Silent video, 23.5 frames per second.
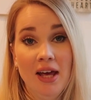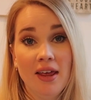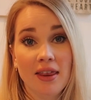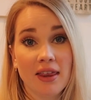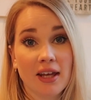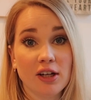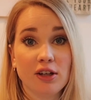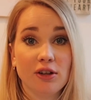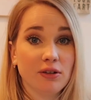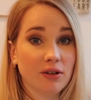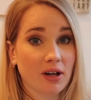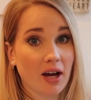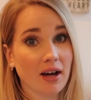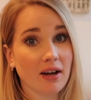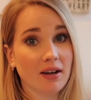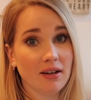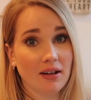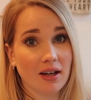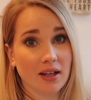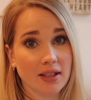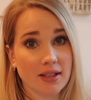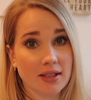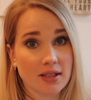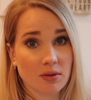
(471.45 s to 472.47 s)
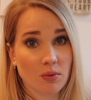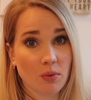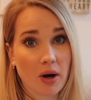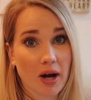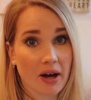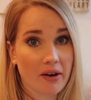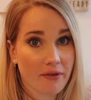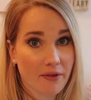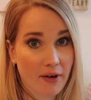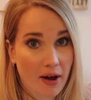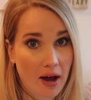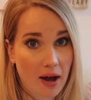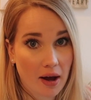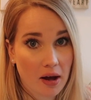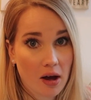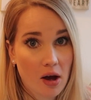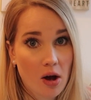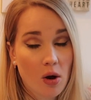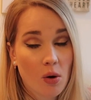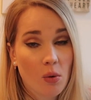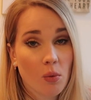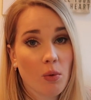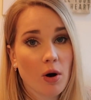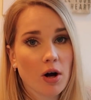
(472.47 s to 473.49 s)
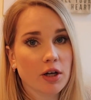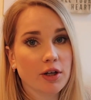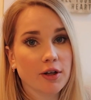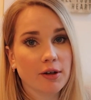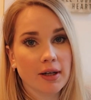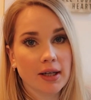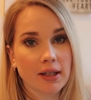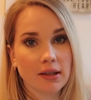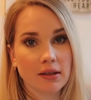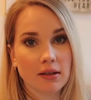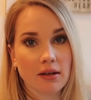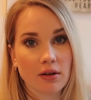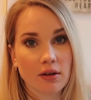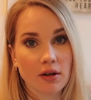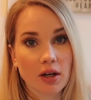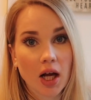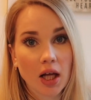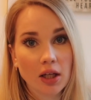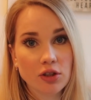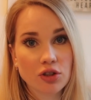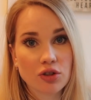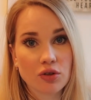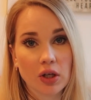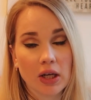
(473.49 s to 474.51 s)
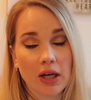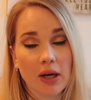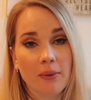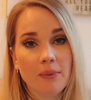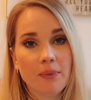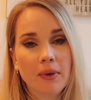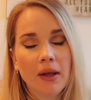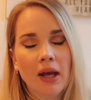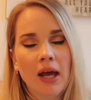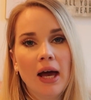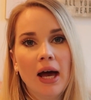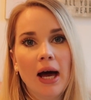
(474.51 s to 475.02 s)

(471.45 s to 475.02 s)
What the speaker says: that you're not connected to Wi-Fi while you're in another country.